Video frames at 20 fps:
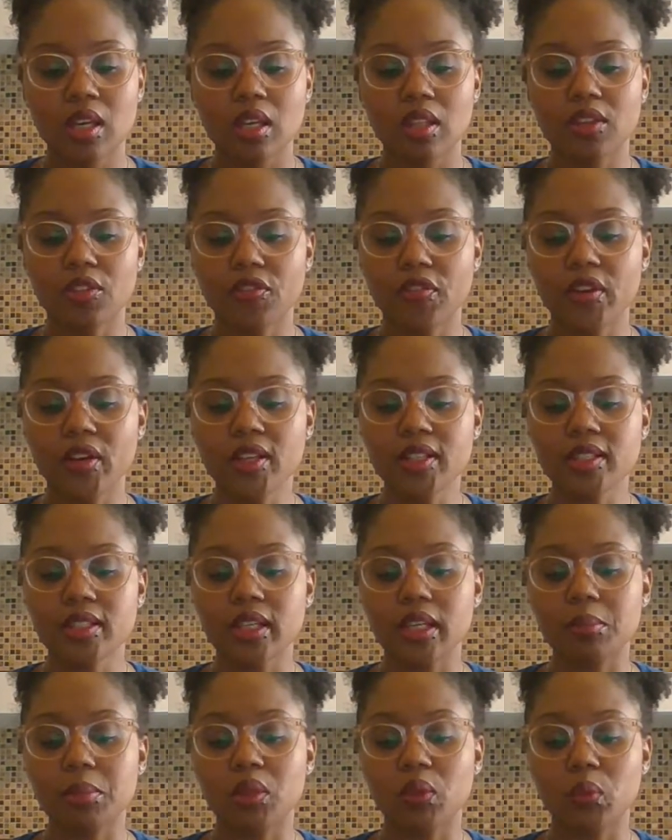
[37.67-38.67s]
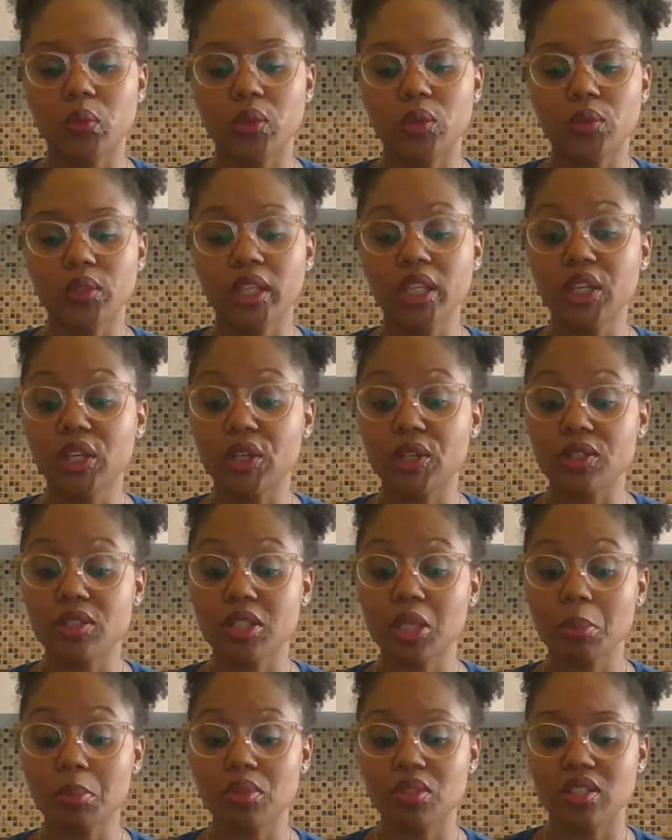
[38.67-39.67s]
The first time he woke, he heard
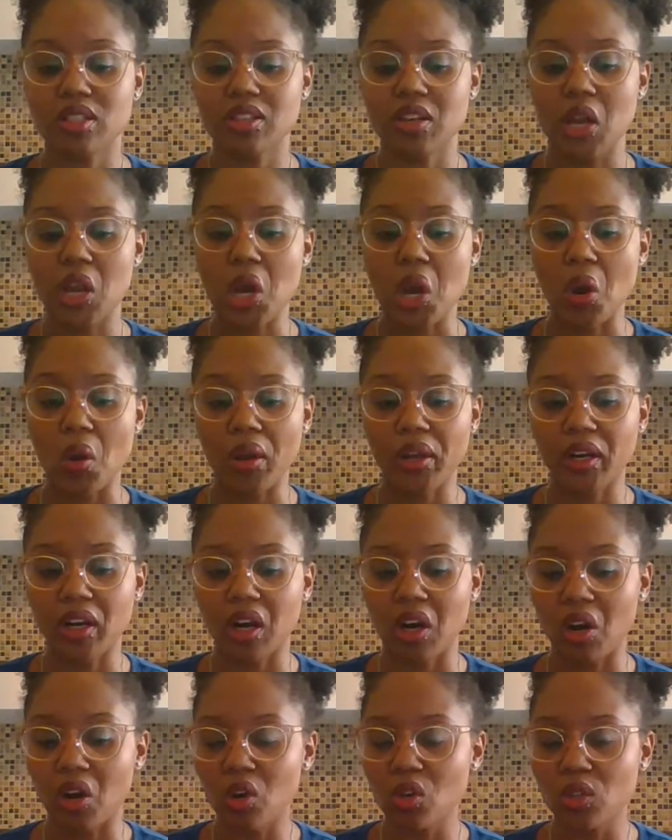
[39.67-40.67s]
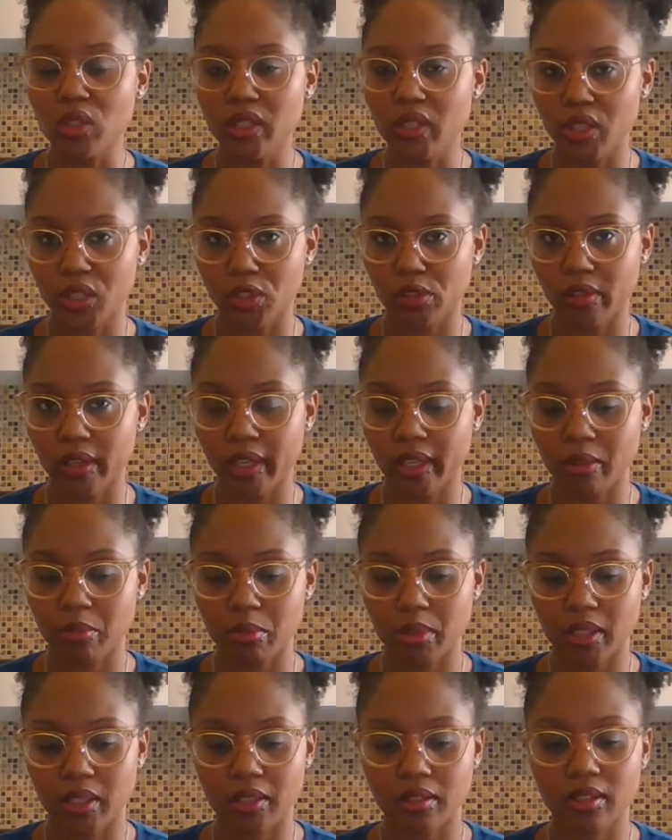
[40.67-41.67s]
Templeton gnawing a hole in the grain
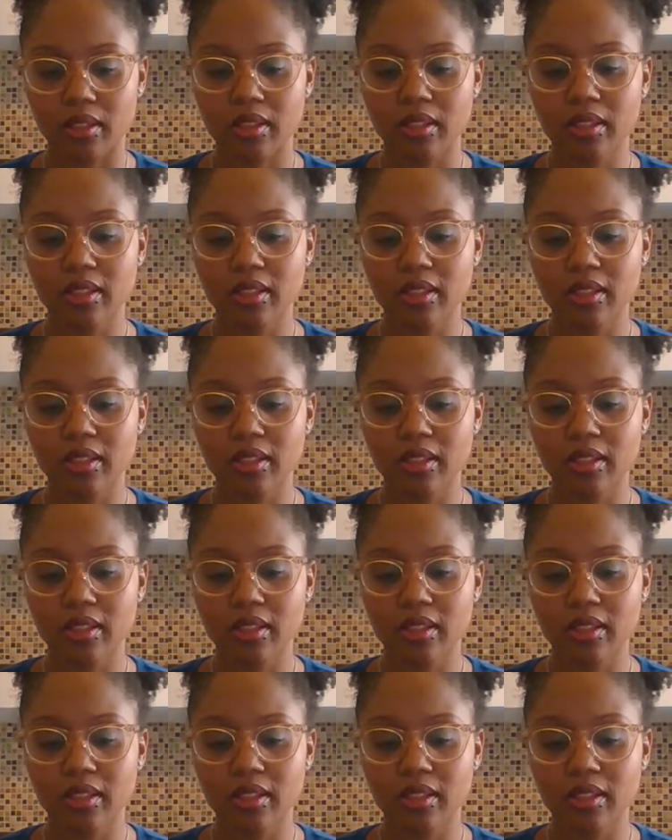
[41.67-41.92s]
bin.